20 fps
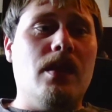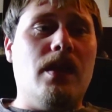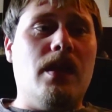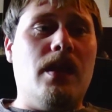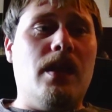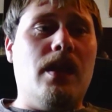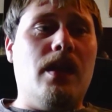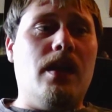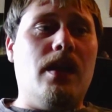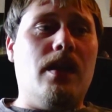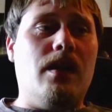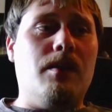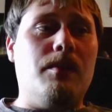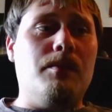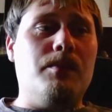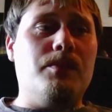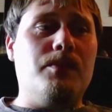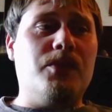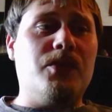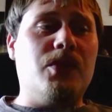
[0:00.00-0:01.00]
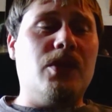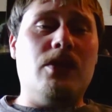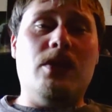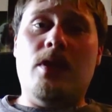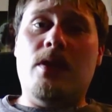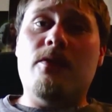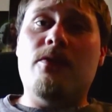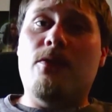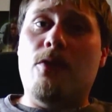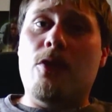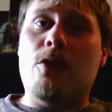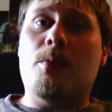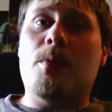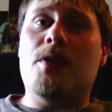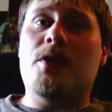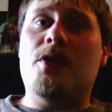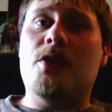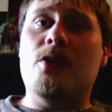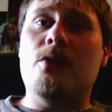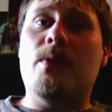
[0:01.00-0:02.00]
um, to look
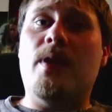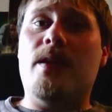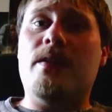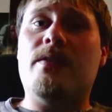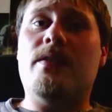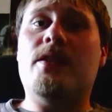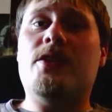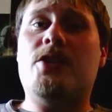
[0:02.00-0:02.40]
forward to as